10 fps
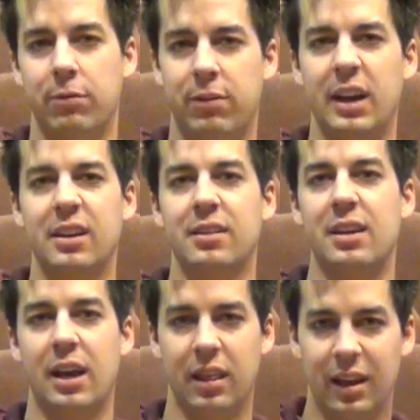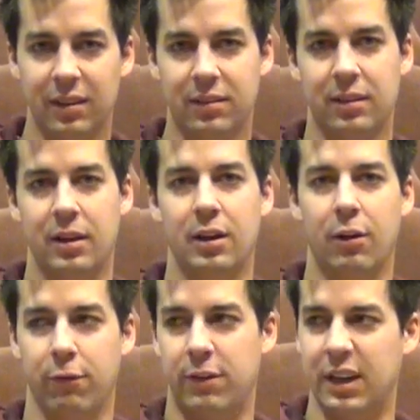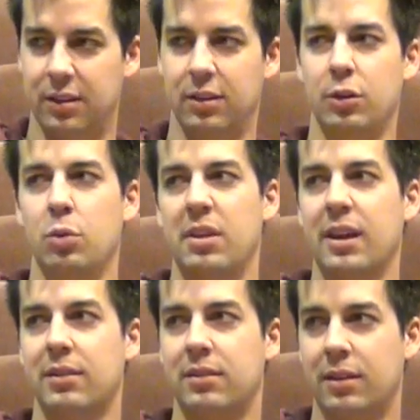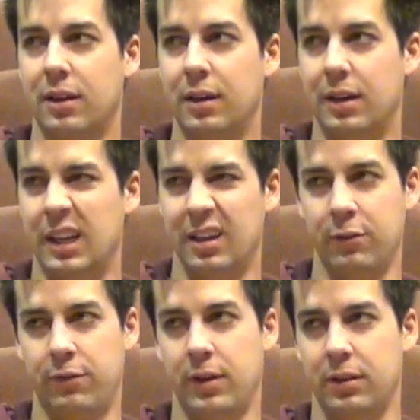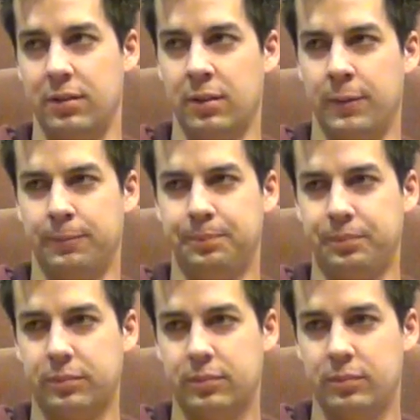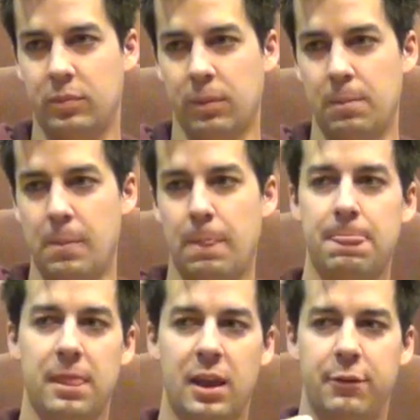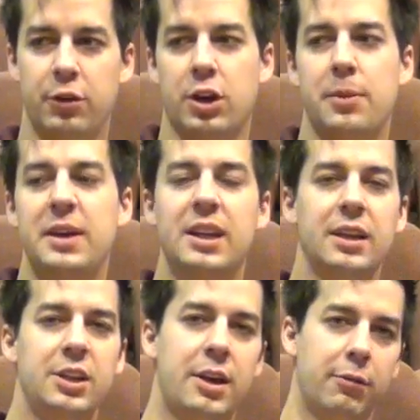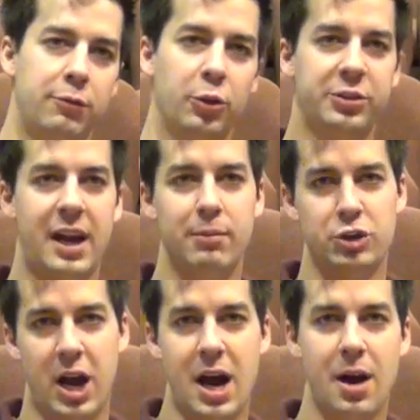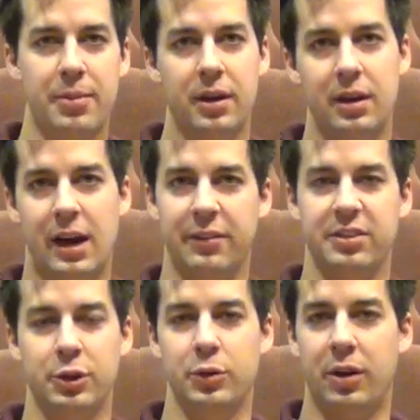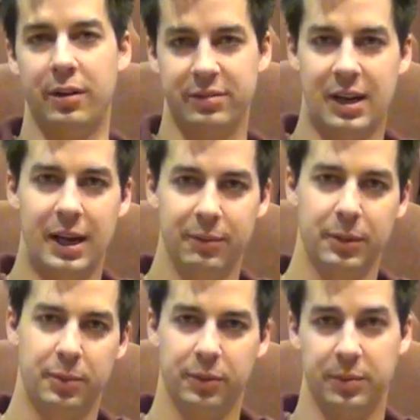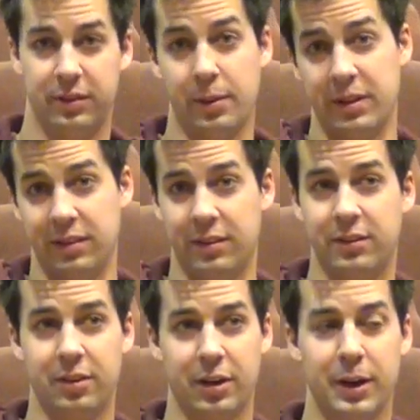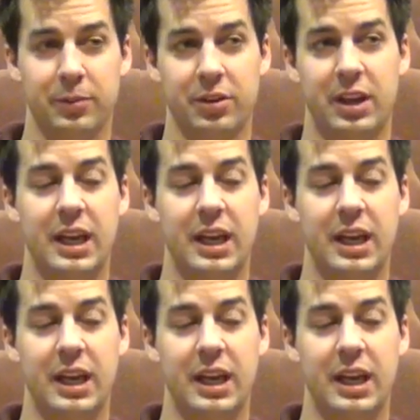be funny to take this, or funny to do this. And it's if you're a comedian and you have a full-time job, obviously you don't have time to. But some of these Instagrams,